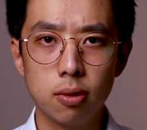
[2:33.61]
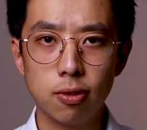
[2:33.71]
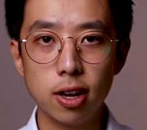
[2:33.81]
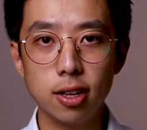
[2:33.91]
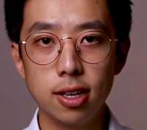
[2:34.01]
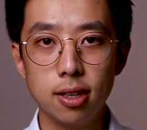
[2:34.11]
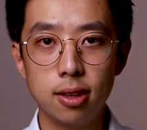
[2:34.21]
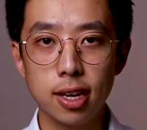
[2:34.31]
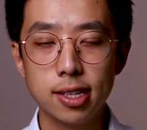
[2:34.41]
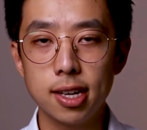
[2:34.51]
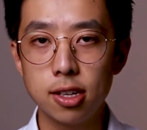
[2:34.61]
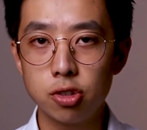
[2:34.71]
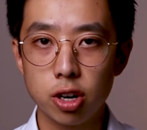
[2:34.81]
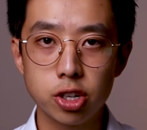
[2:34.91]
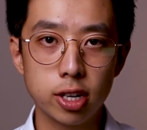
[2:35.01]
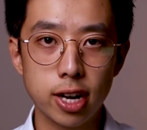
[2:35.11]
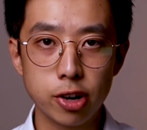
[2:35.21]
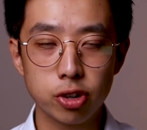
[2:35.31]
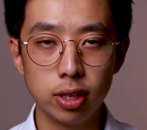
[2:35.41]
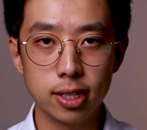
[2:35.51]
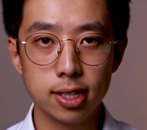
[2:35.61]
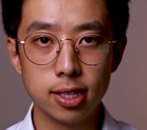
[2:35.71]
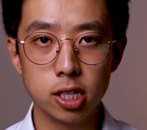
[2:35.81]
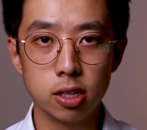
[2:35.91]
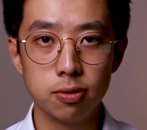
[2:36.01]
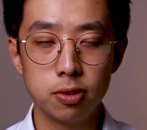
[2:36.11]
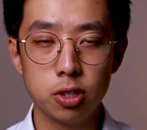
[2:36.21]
Finally, the essay structure naturally lends itself